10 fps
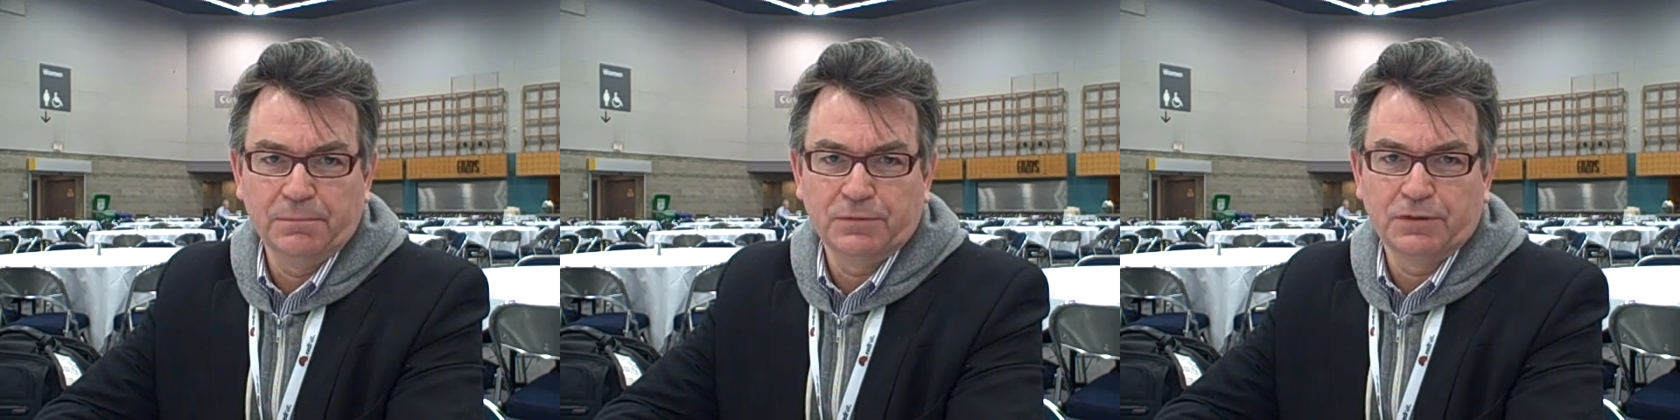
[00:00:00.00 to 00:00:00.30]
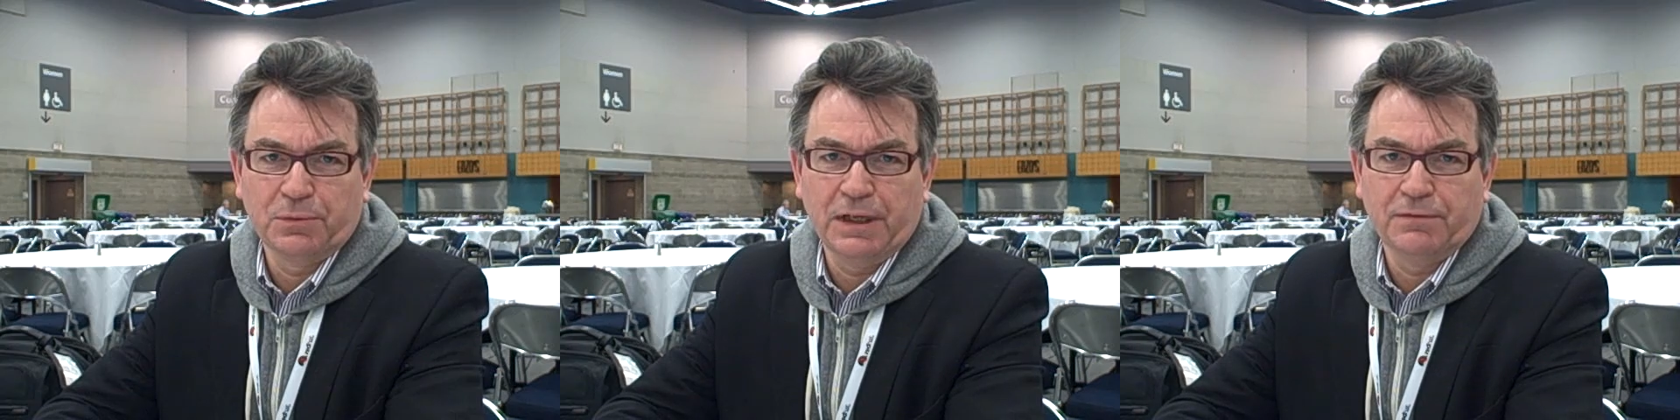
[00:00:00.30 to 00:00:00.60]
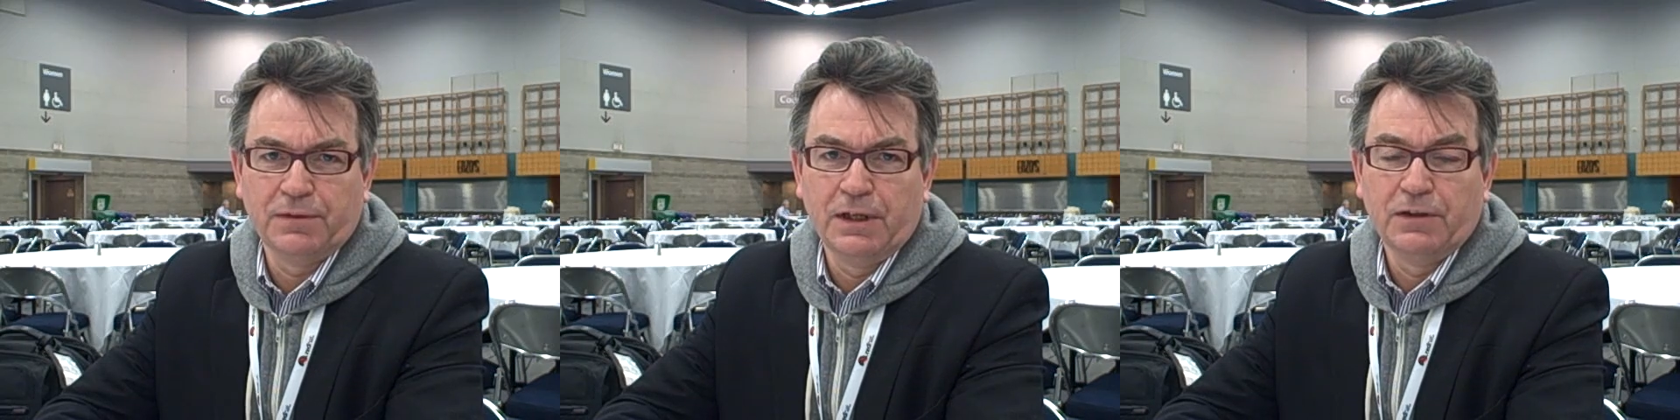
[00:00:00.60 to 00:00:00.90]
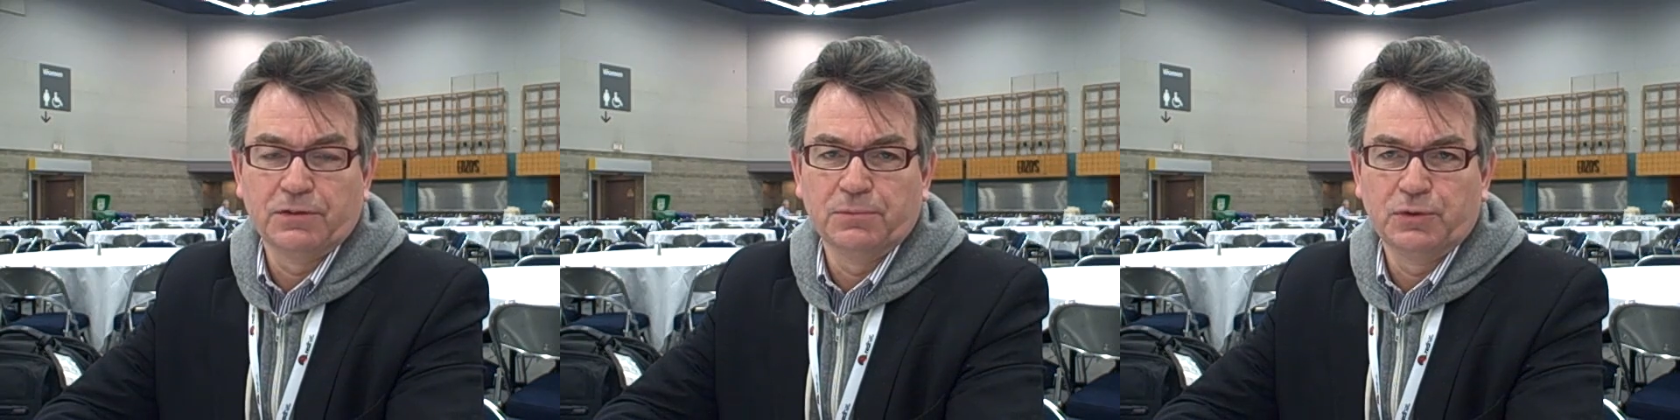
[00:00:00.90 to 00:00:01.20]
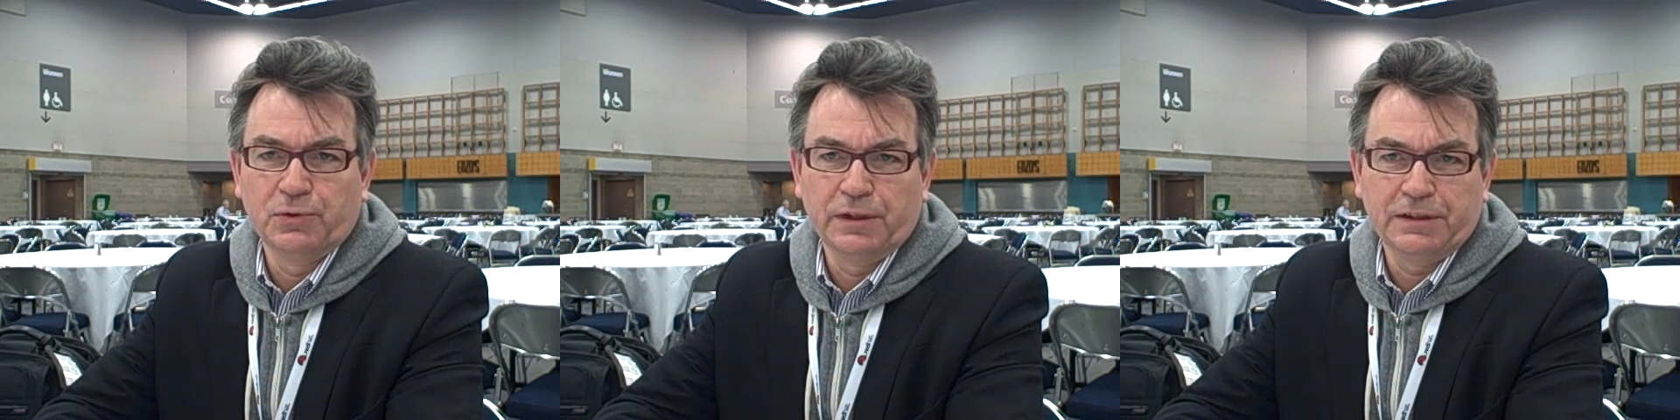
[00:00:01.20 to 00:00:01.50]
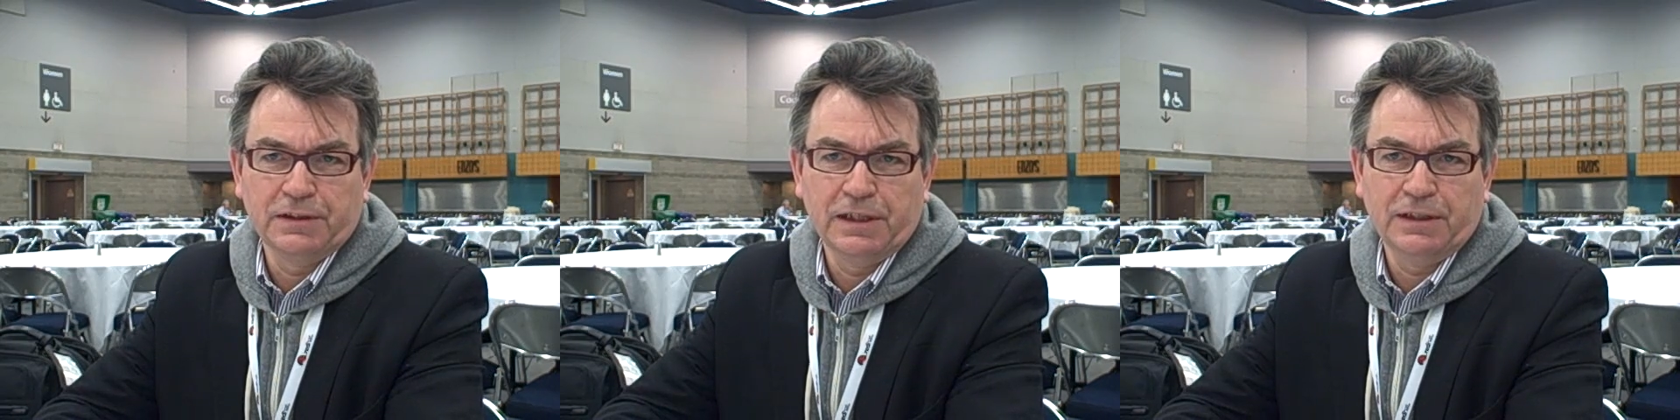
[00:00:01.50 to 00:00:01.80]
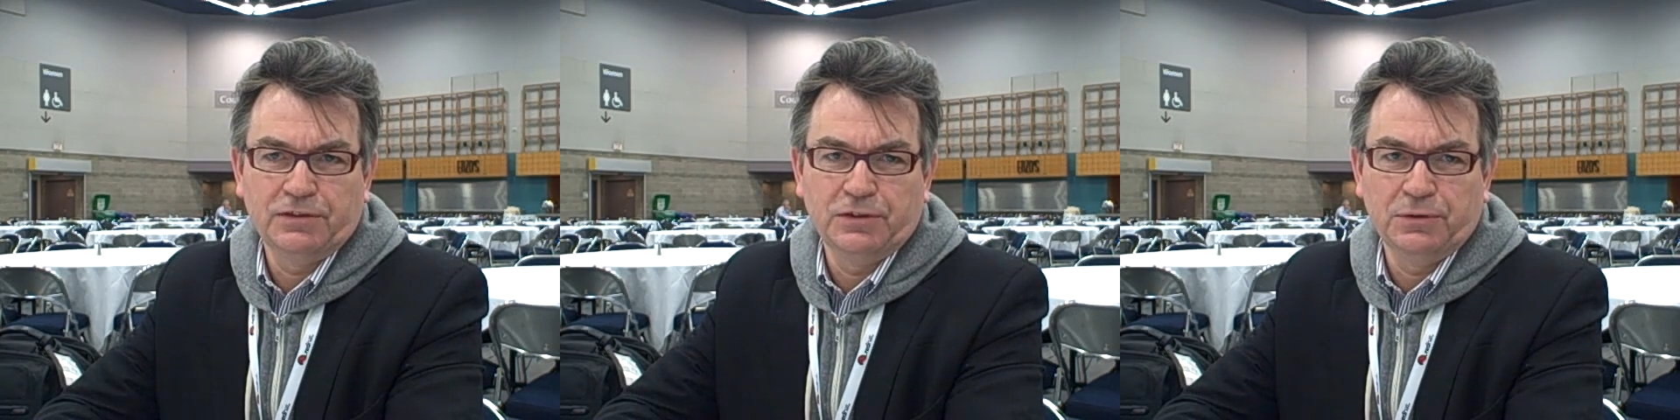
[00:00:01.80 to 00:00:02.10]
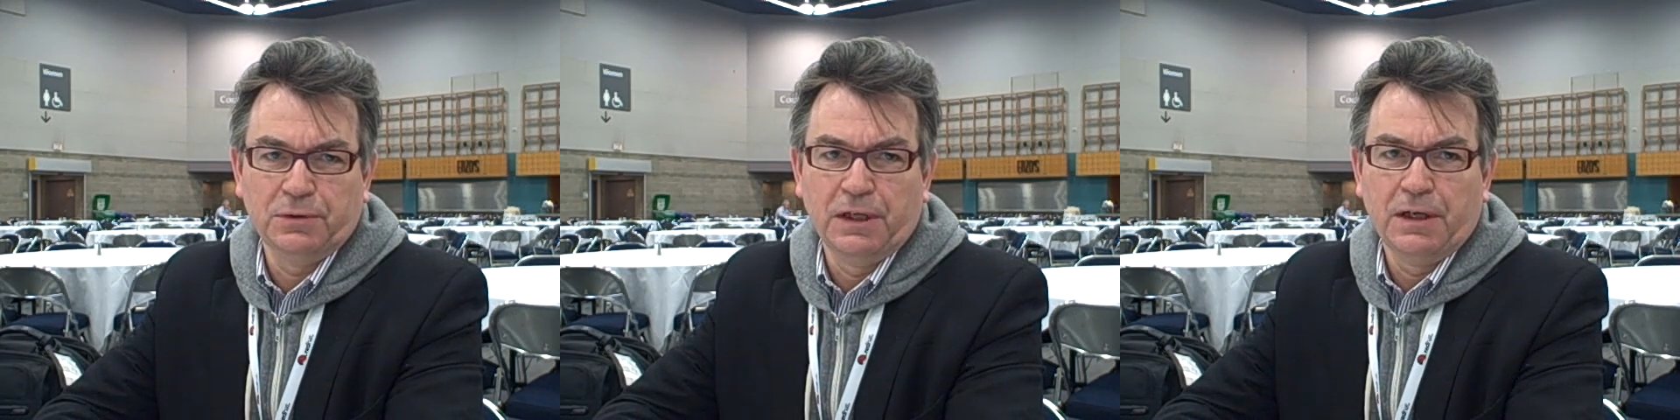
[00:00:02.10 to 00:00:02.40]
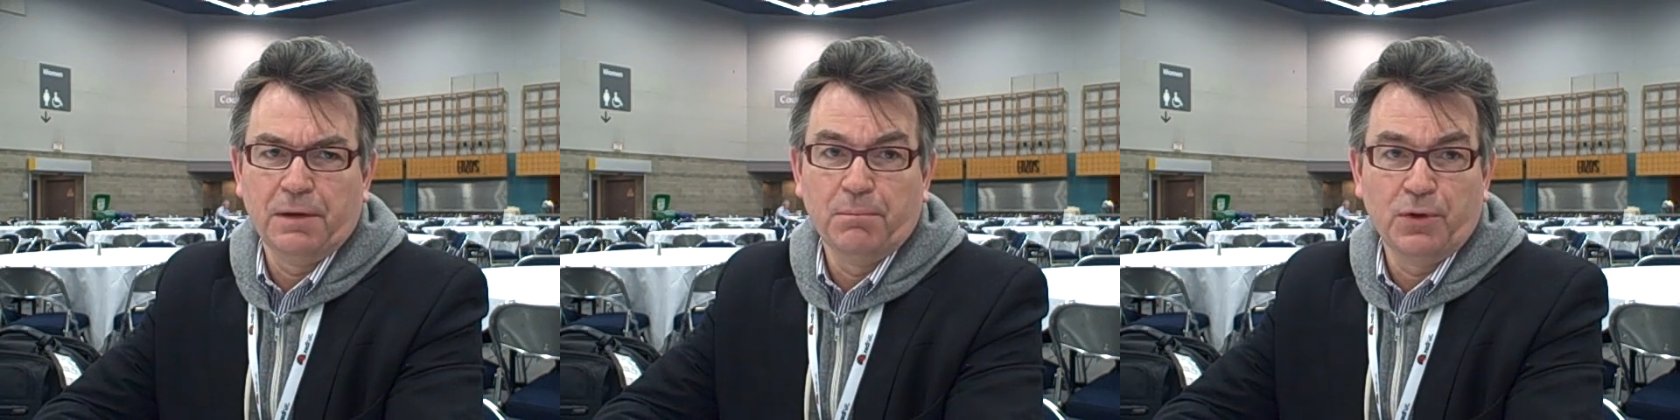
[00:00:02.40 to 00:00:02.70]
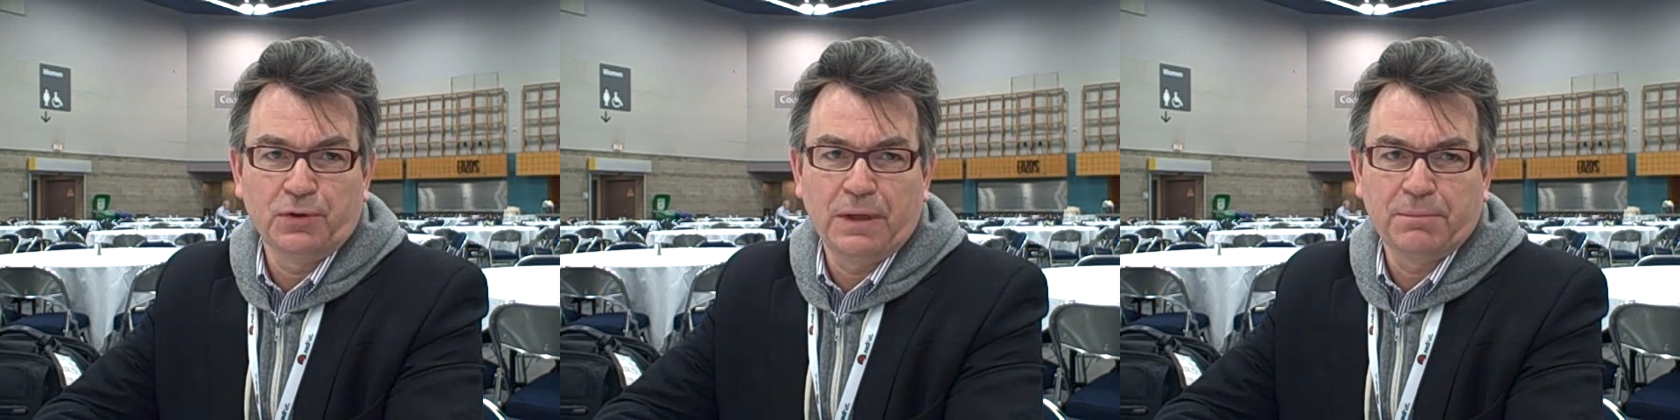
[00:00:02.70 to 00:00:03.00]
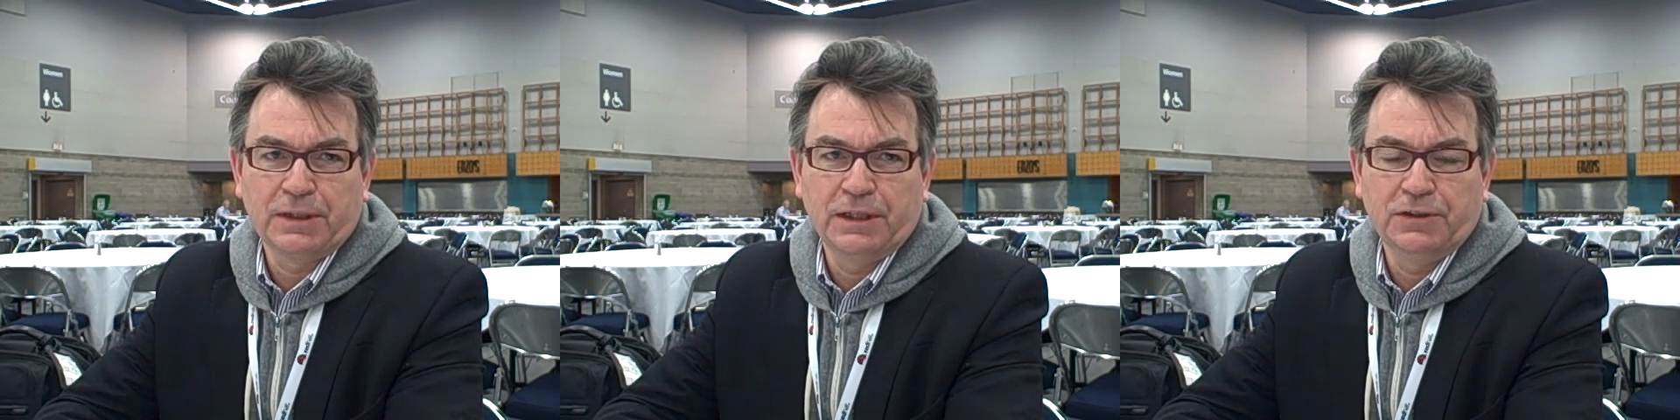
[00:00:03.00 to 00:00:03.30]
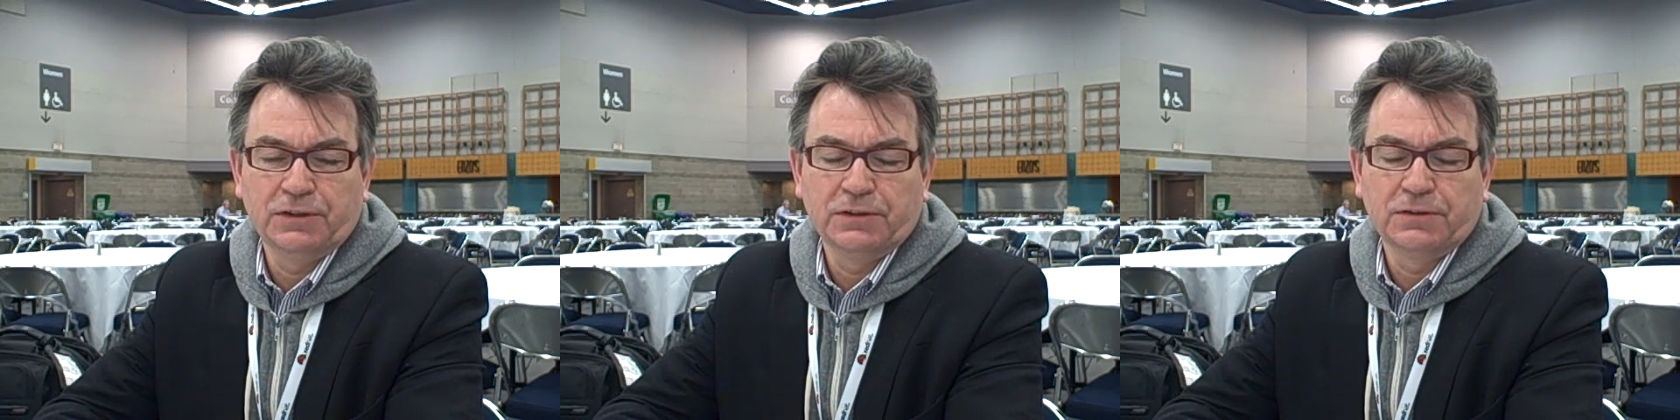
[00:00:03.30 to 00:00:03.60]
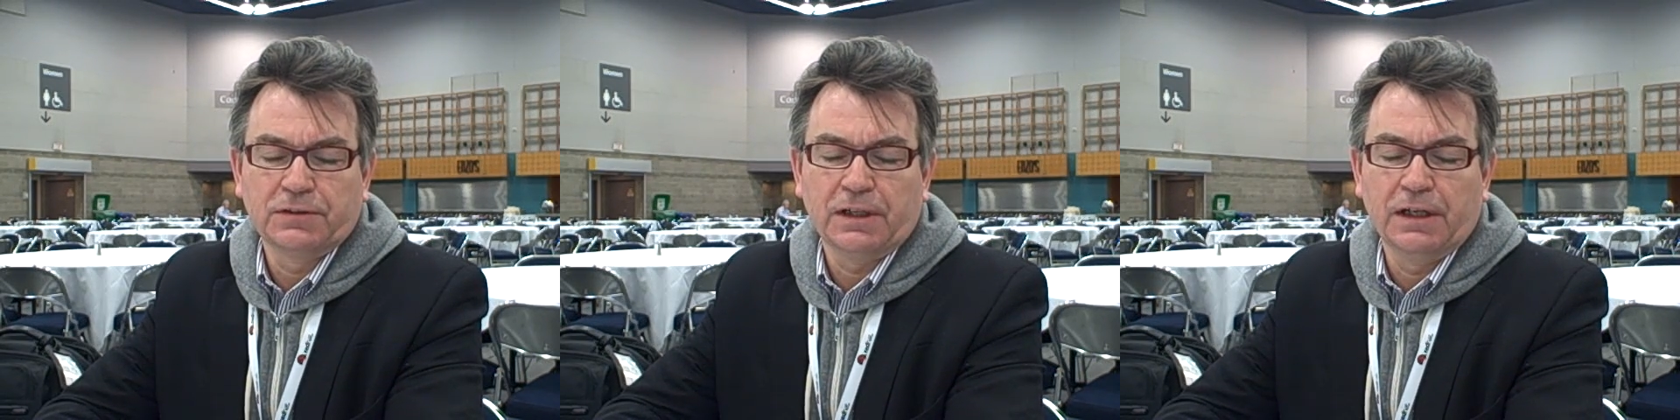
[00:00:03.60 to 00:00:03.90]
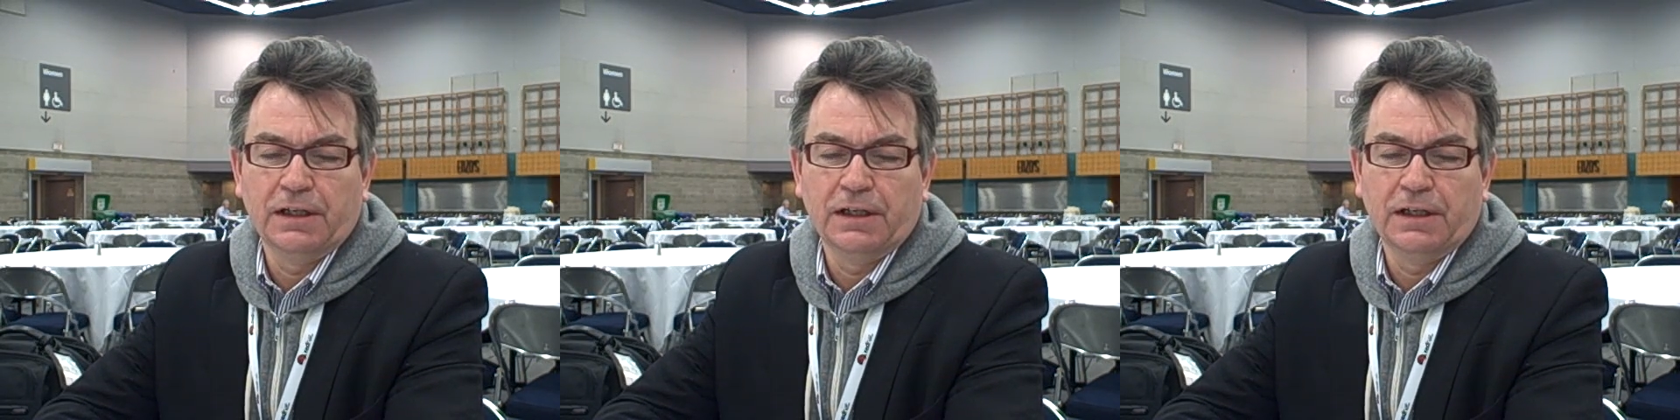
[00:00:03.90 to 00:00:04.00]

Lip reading: So we have some tooling that lets you model applications